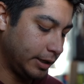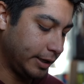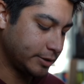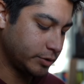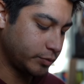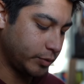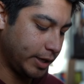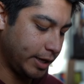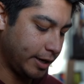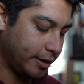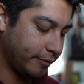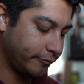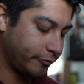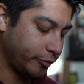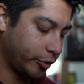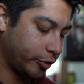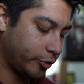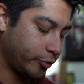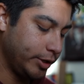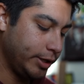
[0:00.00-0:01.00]
Next, we have
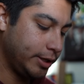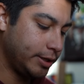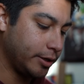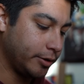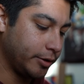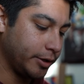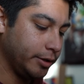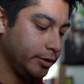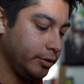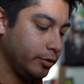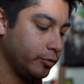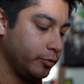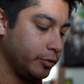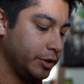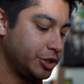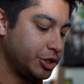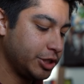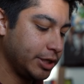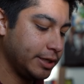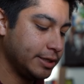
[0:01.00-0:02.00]
3 Kirin,
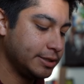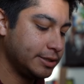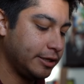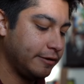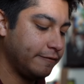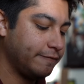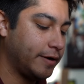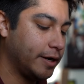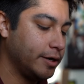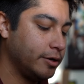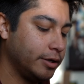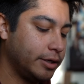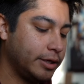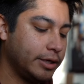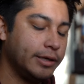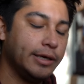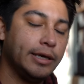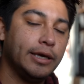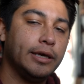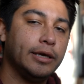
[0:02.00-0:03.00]
which is the Fire
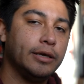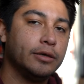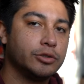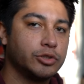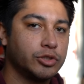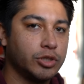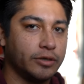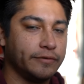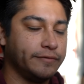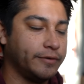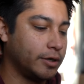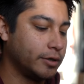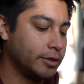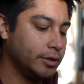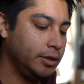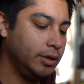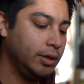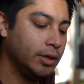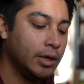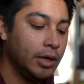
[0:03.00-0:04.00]
King
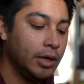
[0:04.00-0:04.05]
Sharvara.